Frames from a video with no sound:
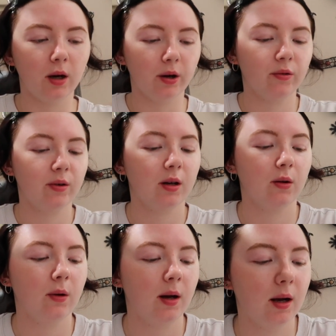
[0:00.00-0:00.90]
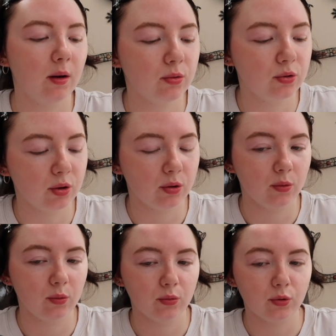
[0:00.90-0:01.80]
really know how
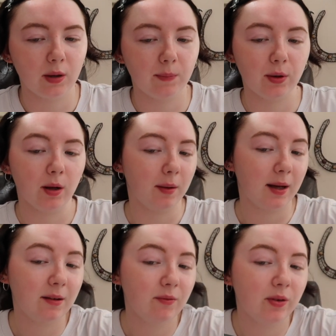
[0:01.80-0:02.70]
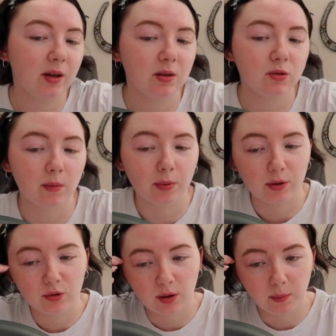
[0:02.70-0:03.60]
to. Do I put it on my hand first? Do I put
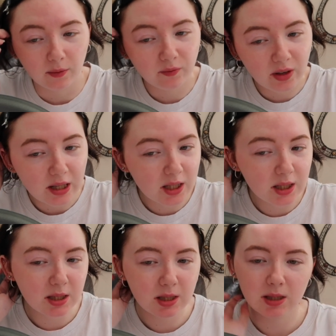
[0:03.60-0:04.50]
it straight on my face?